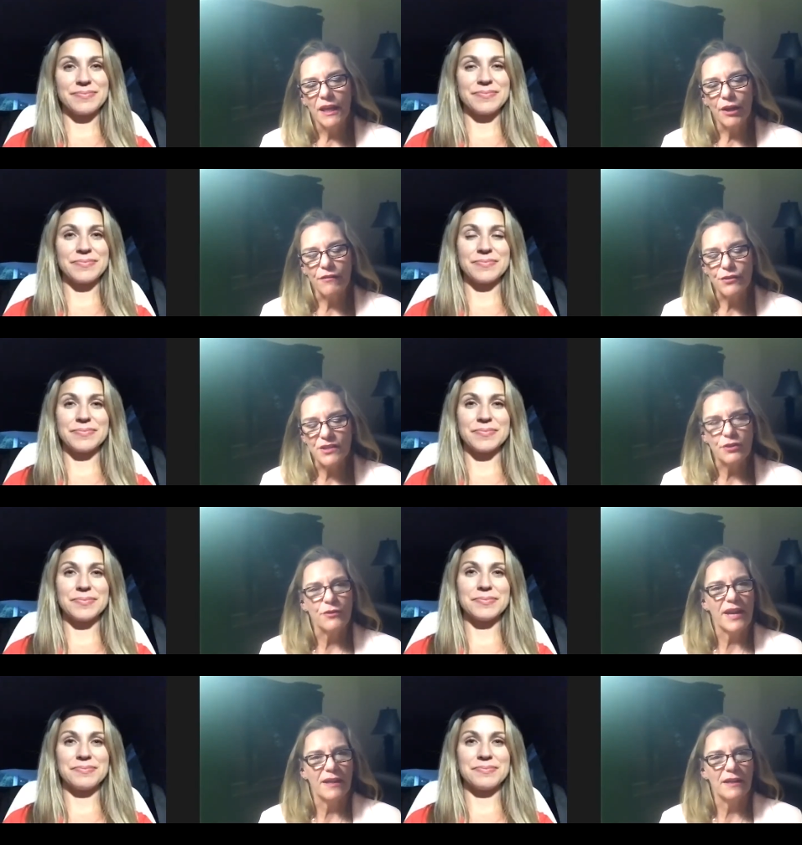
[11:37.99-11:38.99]
Speaker 1: you know if you said you
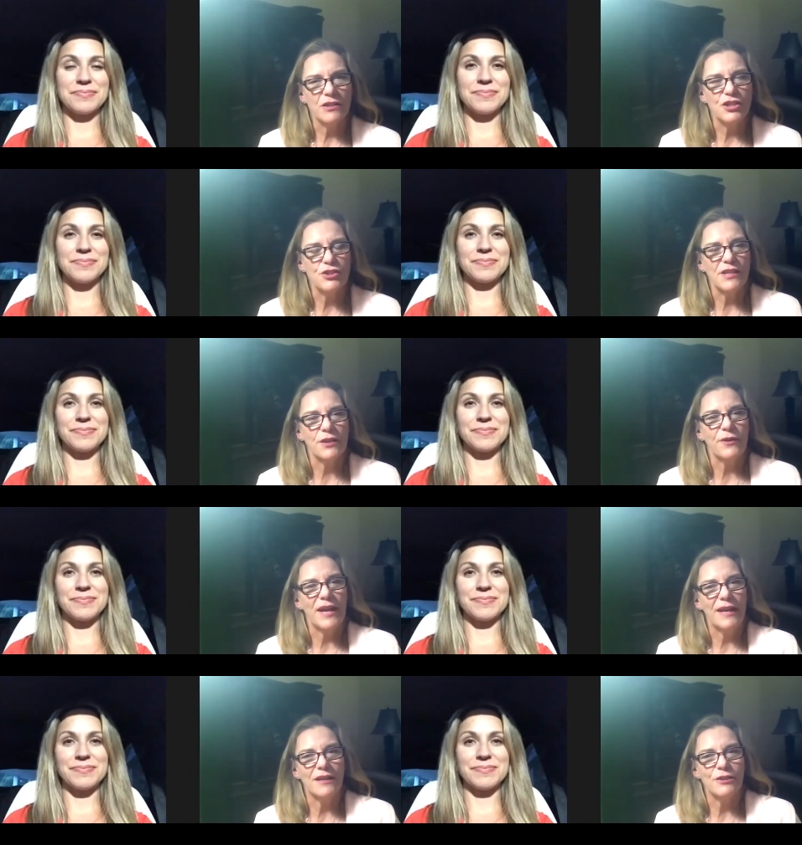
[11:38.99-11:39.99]
can't, did you say you
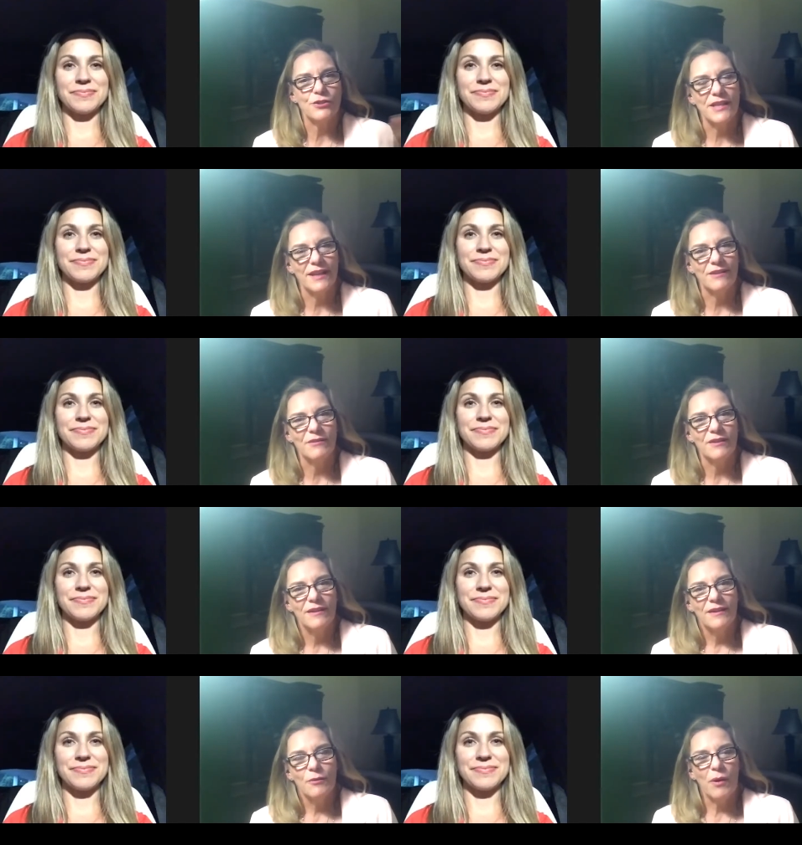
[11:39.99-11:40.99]
can't understand
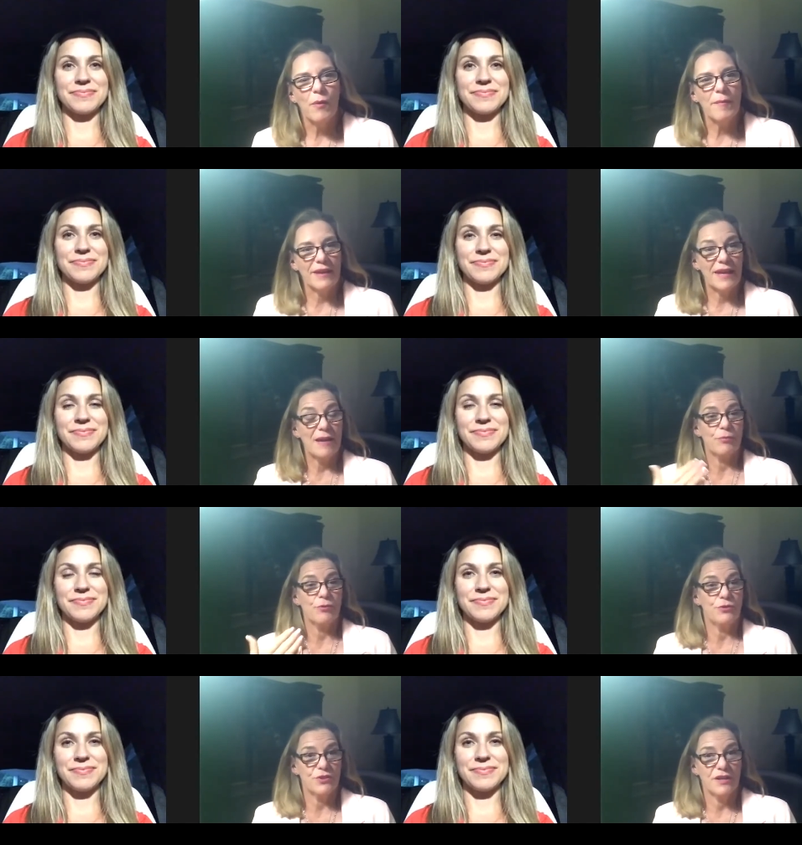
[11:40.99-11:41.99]
when women can't
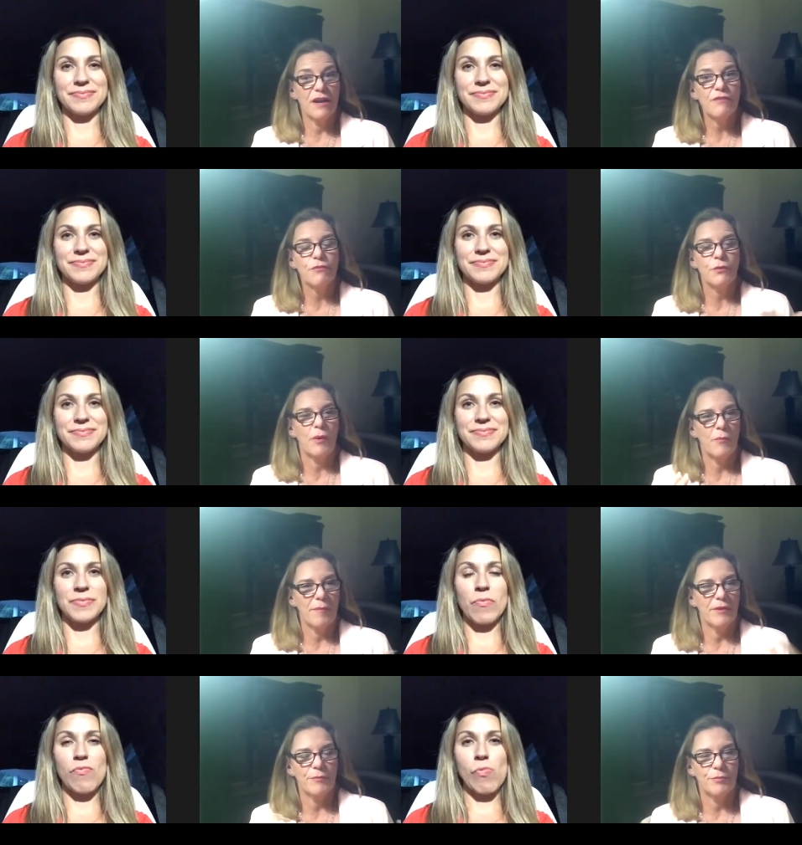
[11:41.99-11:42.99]
produce enough or when
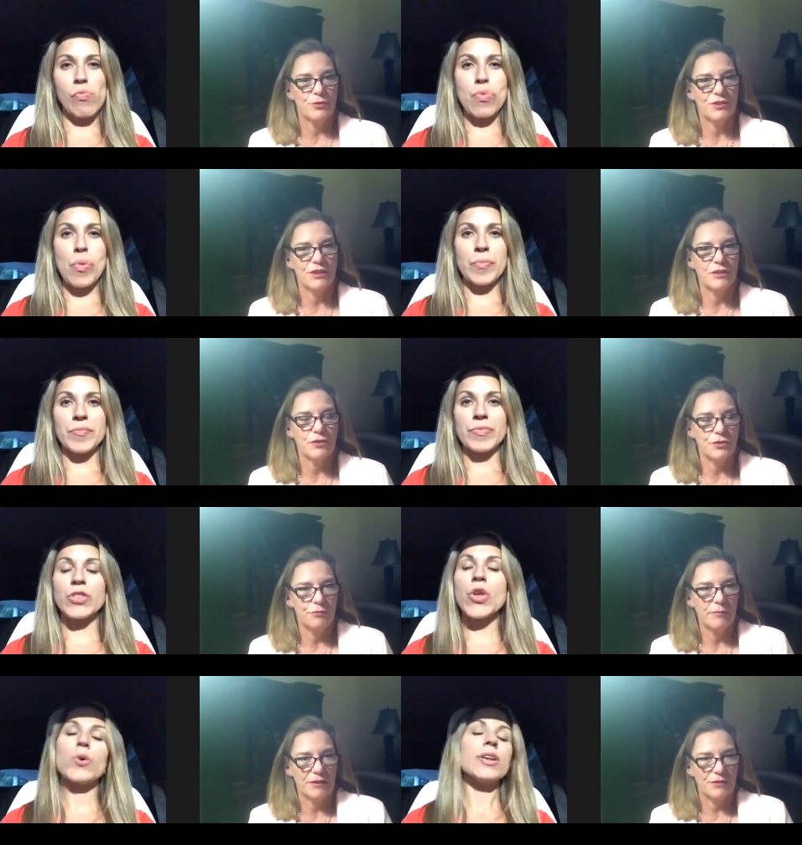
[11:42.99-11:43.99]
women are producing too
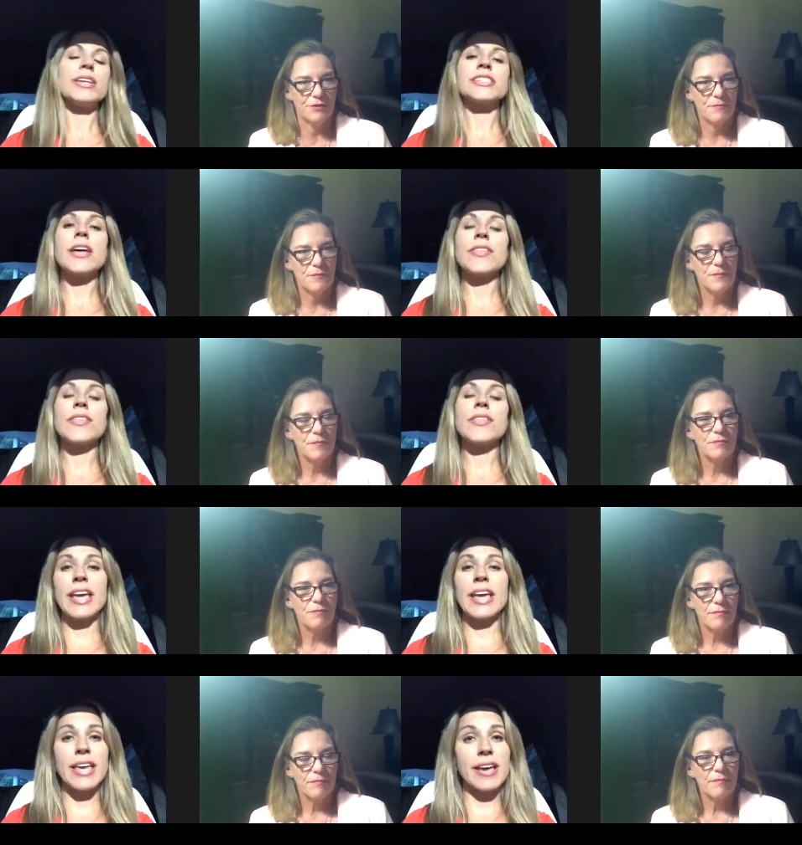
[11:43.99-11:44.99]
no
Speaker 2: it's not that i
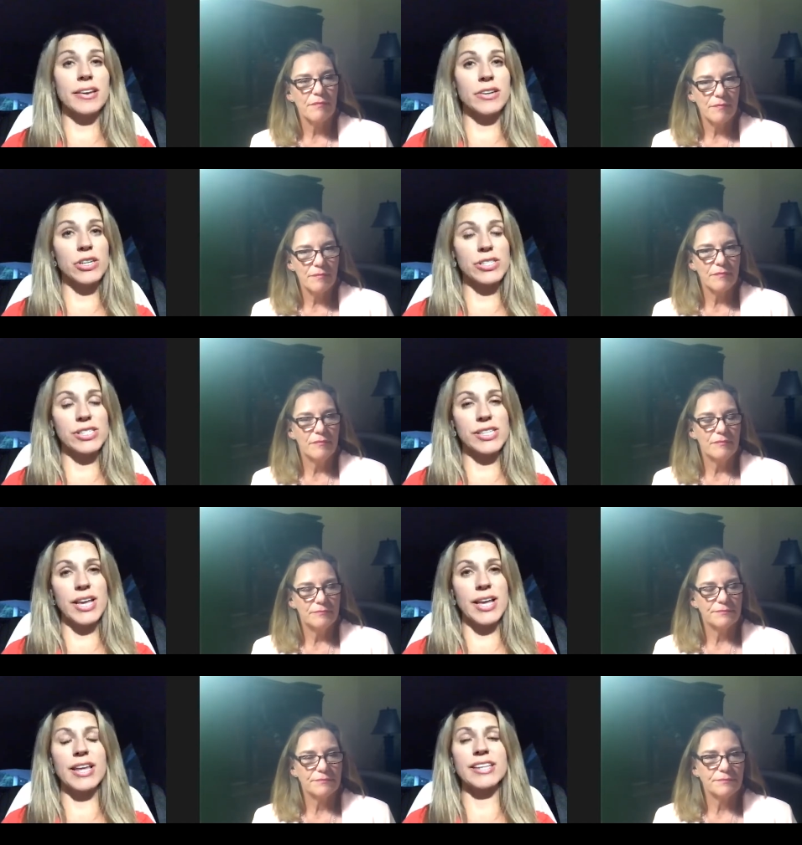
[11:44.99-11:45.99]
can't understand
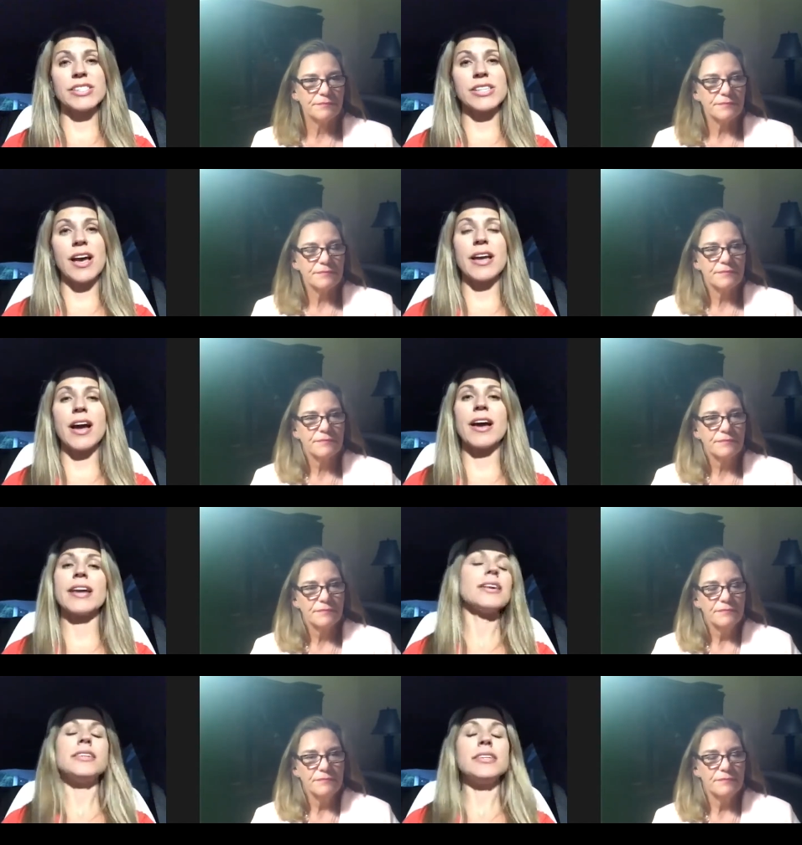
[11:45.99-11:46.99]
it's i i
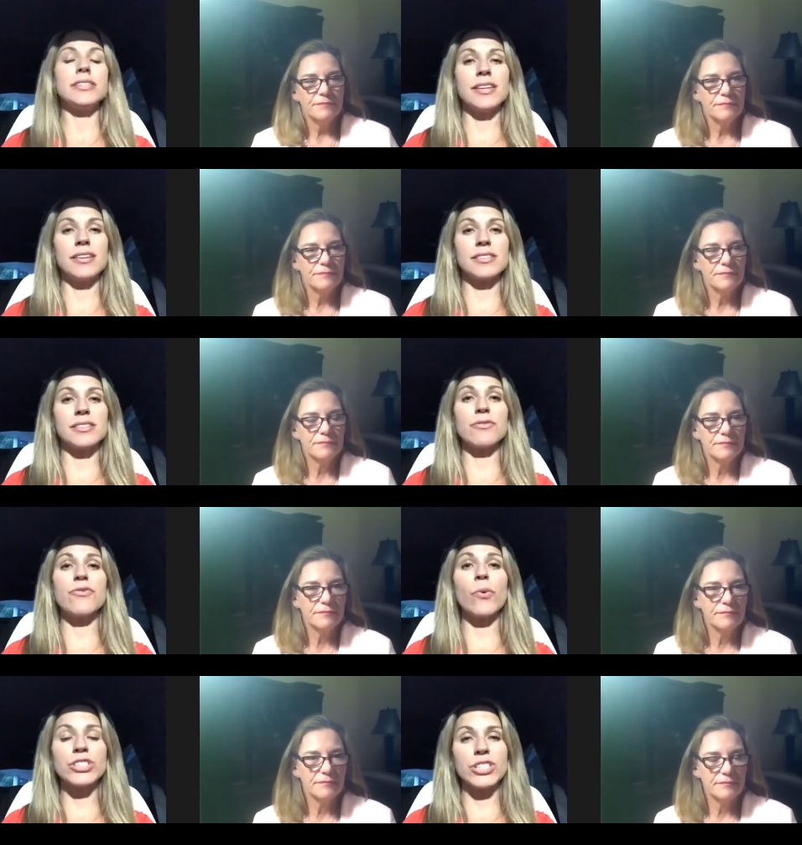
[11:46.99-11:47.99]
it, it is
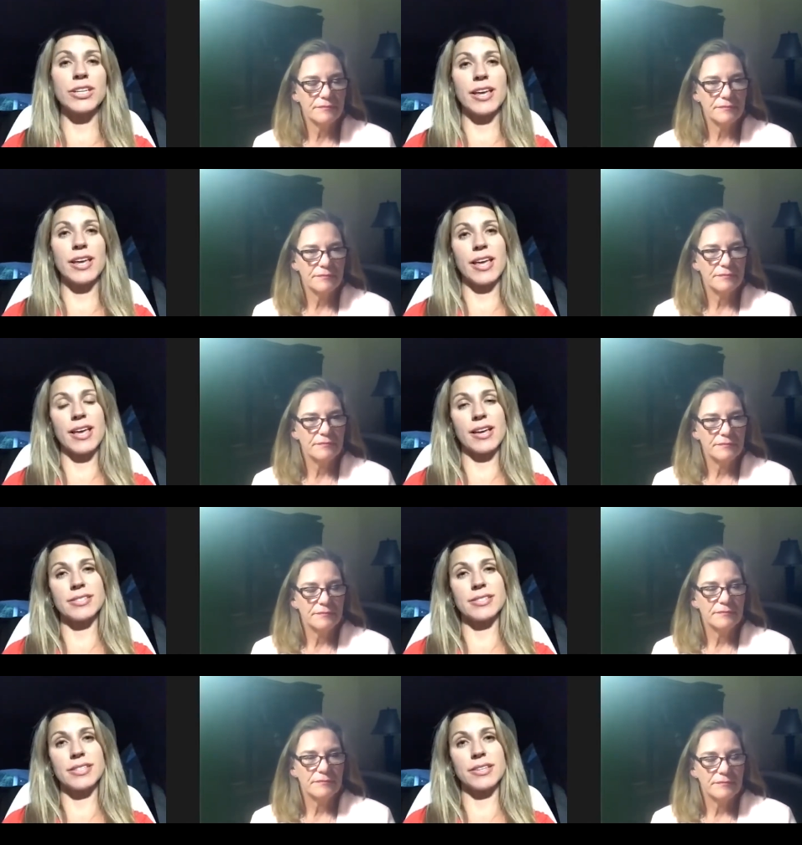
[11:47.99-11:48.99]
unfortunate and
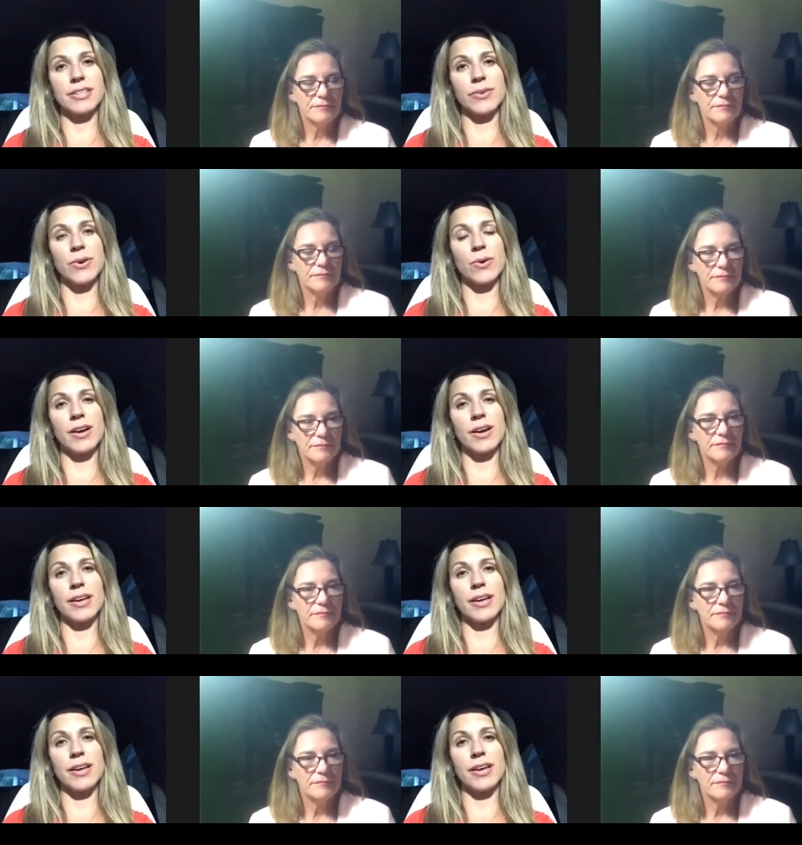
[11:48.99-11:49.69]
you know i